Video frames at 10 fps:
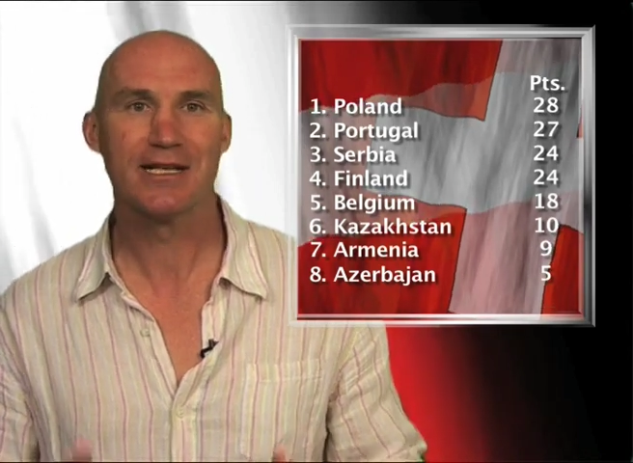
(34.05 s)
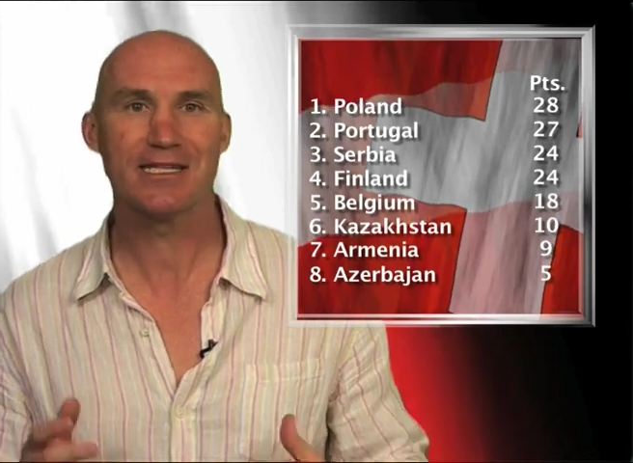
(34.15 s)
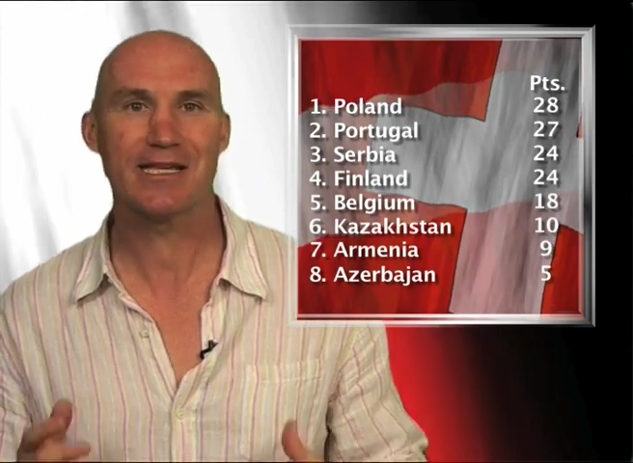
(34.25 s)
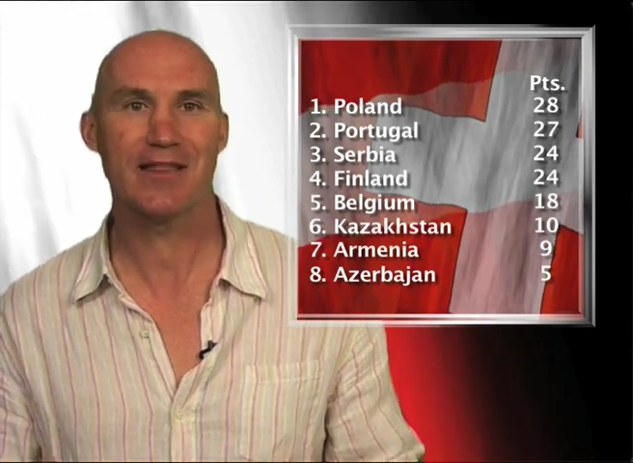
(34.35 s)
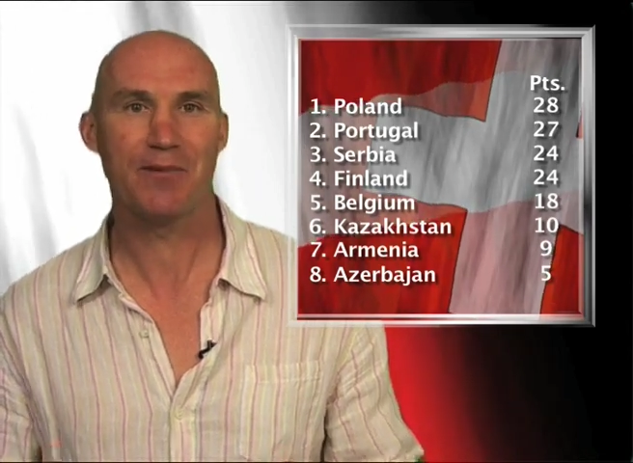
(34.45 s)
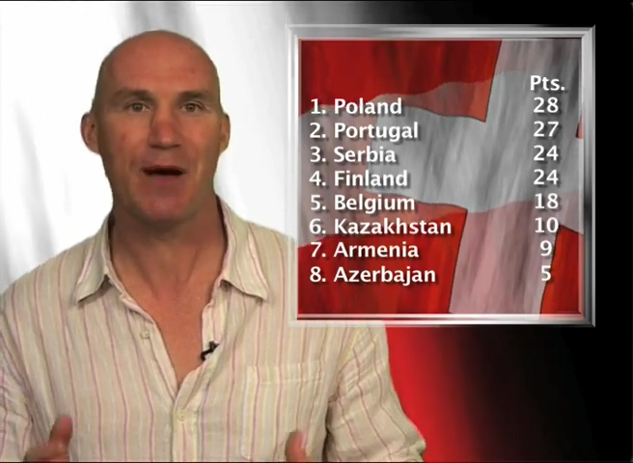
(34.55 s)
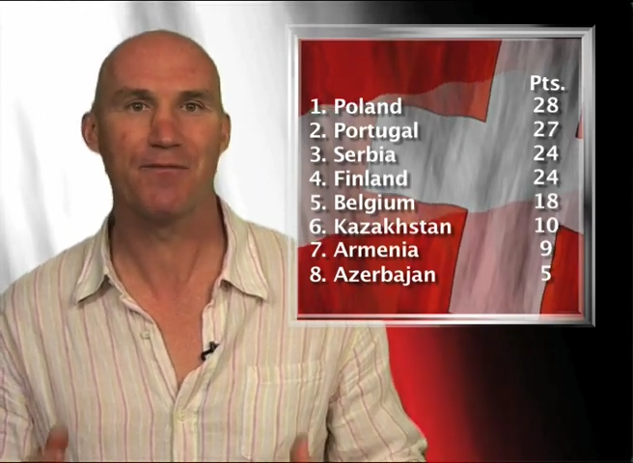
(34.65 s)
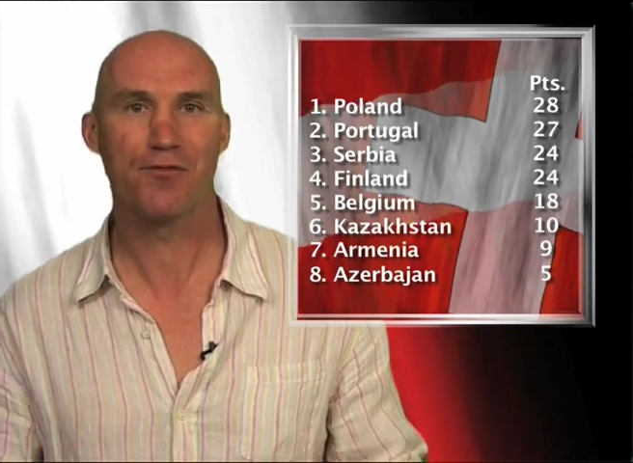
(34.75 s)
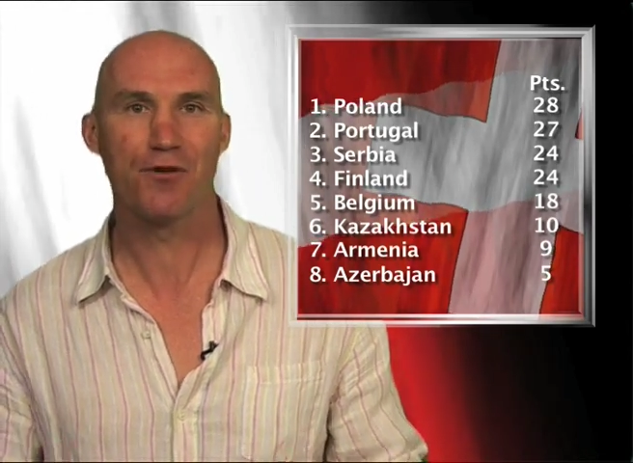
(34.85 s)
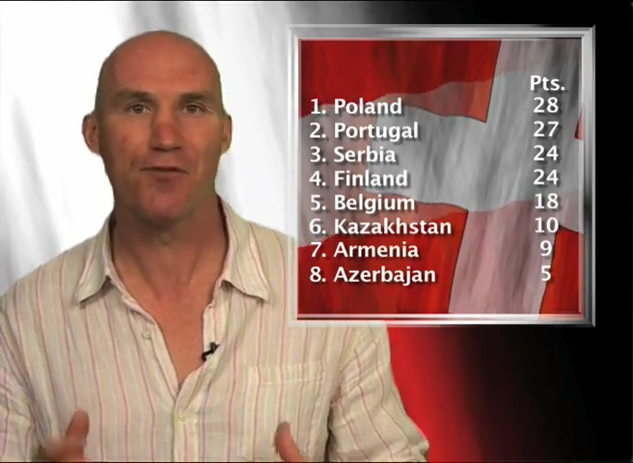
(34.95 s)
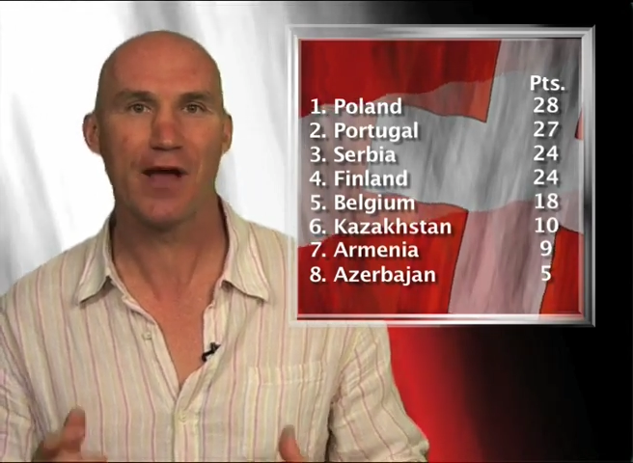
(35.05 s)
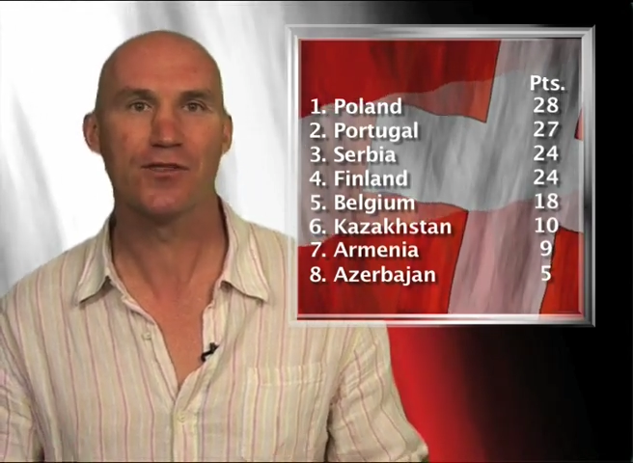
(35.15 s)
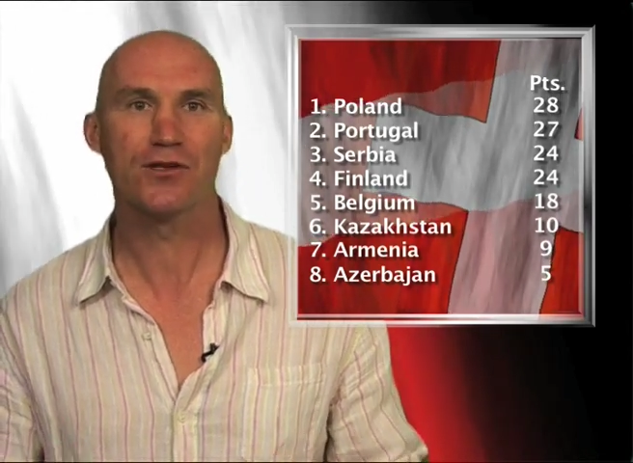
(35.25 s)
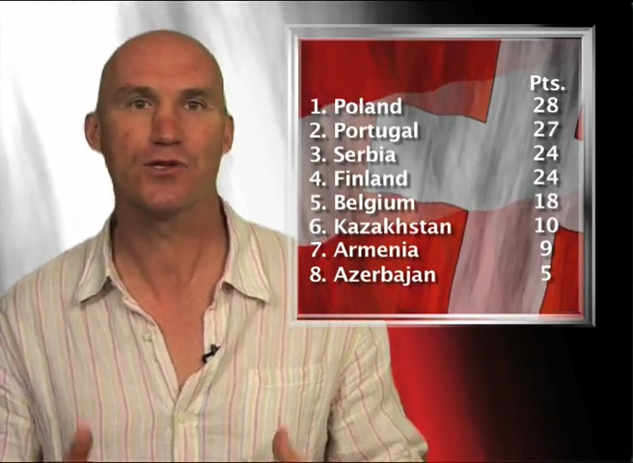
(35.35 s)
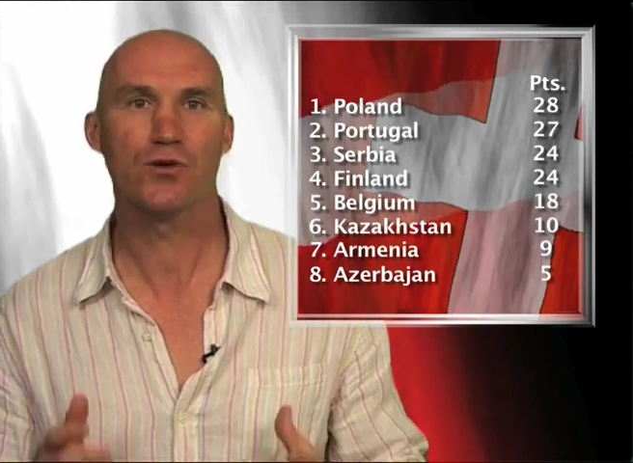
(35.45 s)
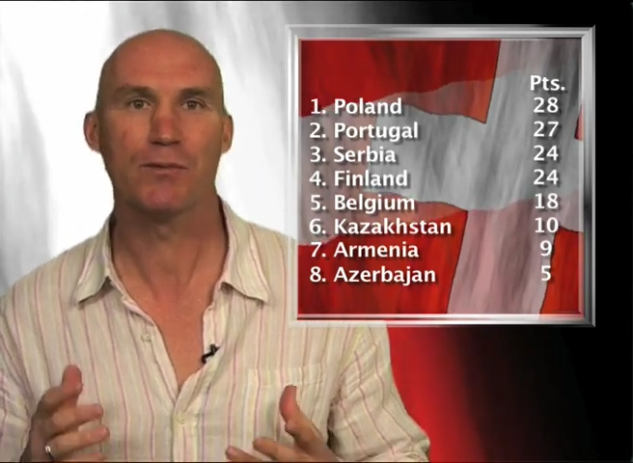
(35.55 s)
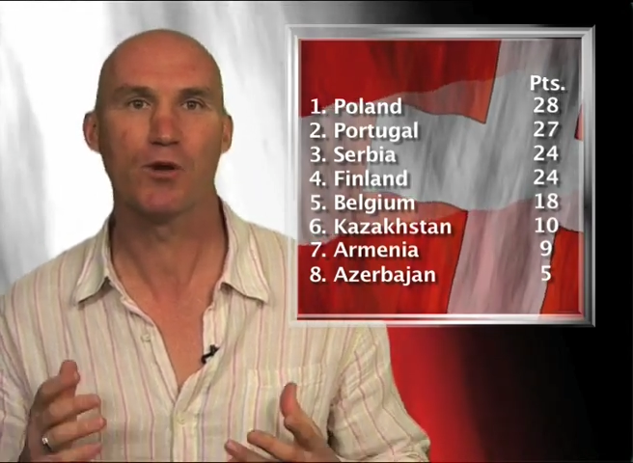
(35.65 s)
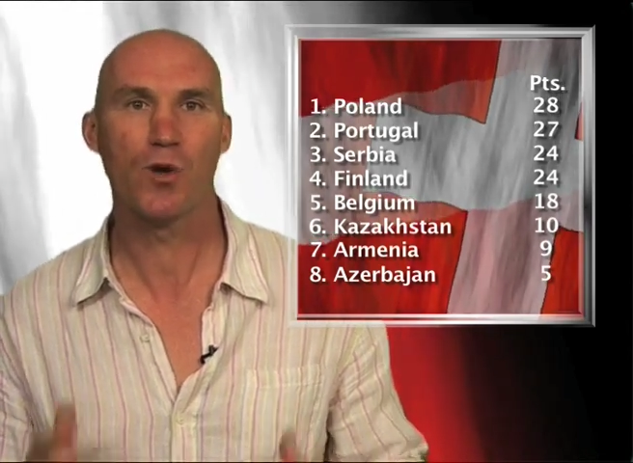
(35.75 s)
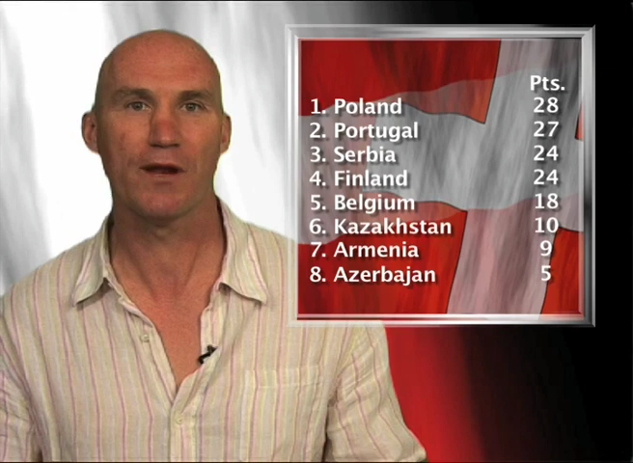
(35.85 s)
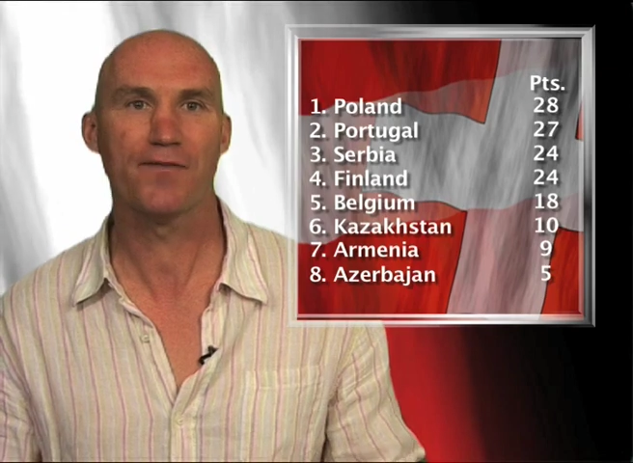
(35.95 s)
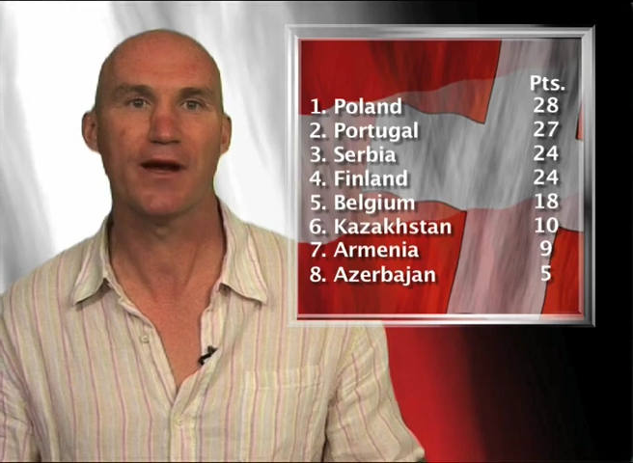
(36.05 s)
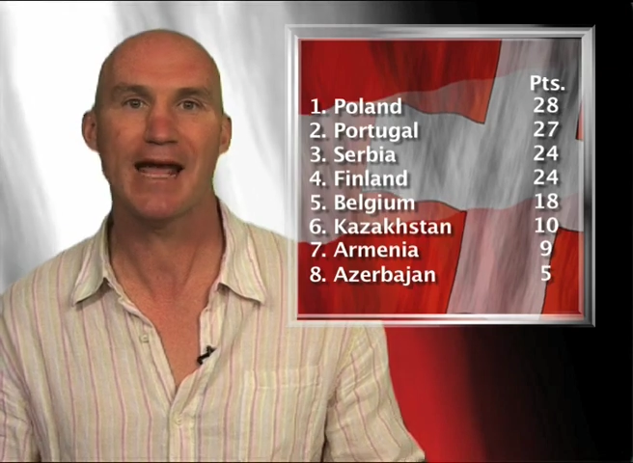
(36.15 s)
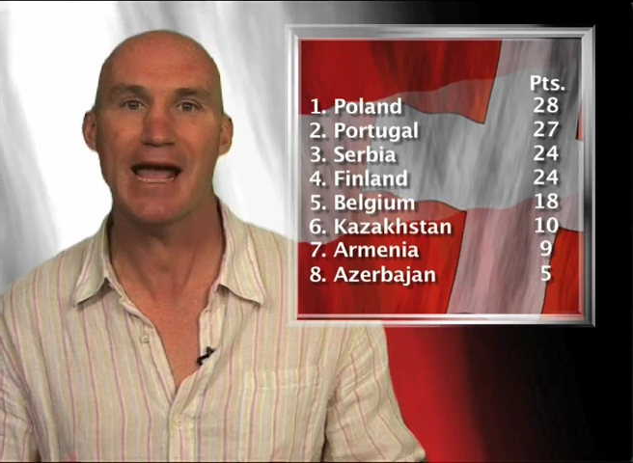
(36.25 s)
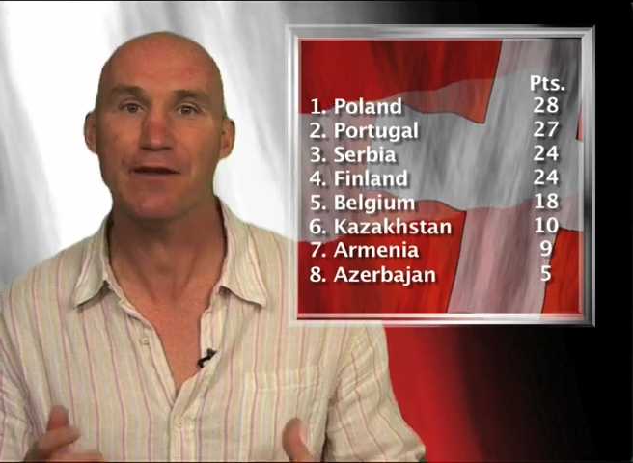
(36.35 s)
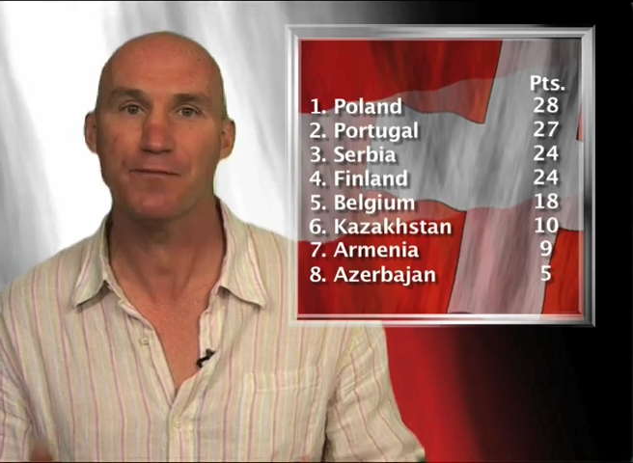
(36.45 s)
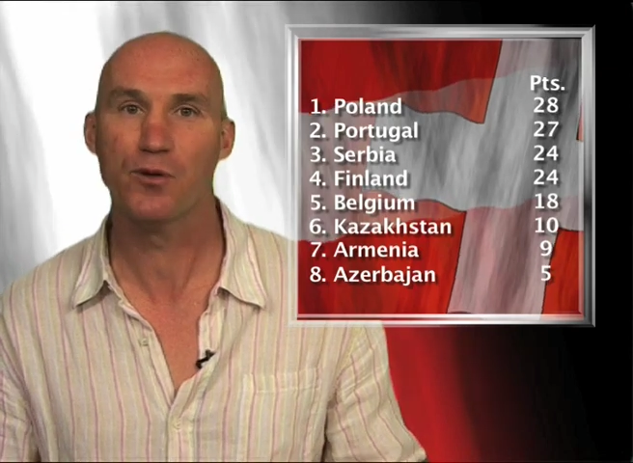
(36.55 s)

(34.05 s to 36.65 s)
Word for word: set them up for a run that saw them qualifying ahead of